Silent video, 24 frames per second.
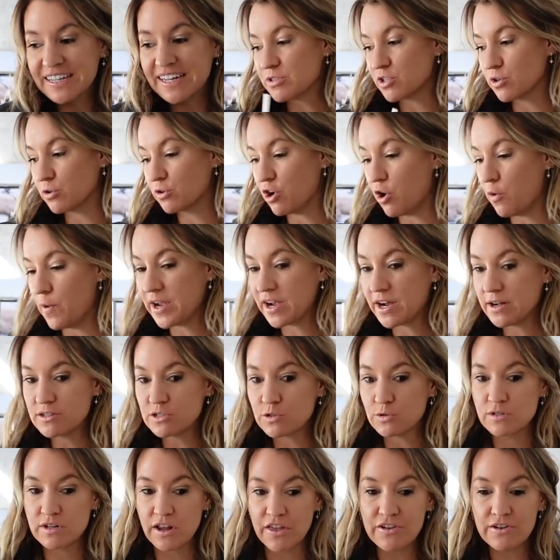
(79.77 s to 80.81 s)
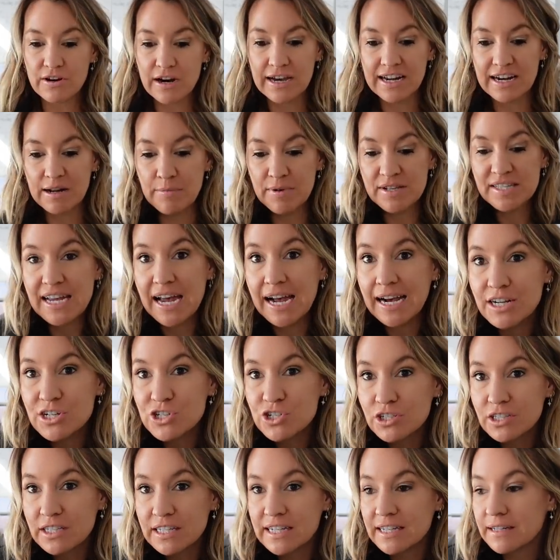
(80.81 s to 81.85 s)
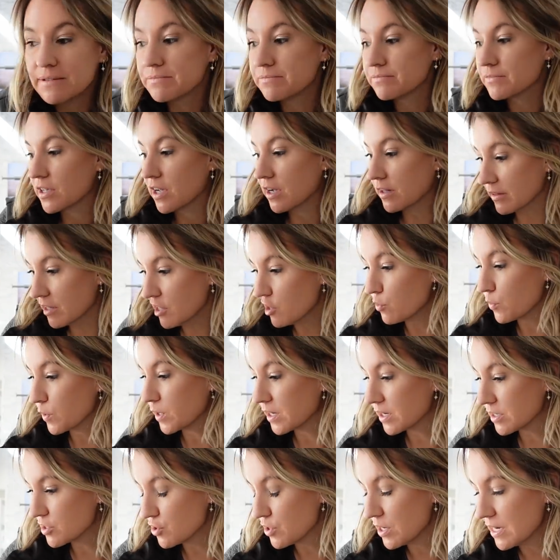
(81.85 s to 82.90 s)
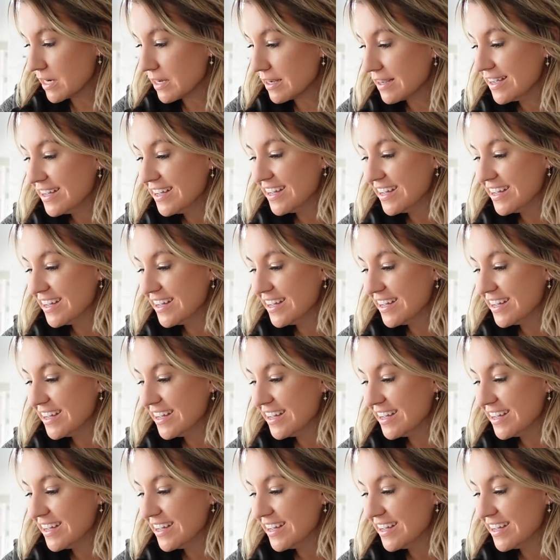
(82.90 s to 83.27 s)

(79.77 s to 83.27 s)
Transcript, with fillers: So going on to another item that's actually a liquid, a drink.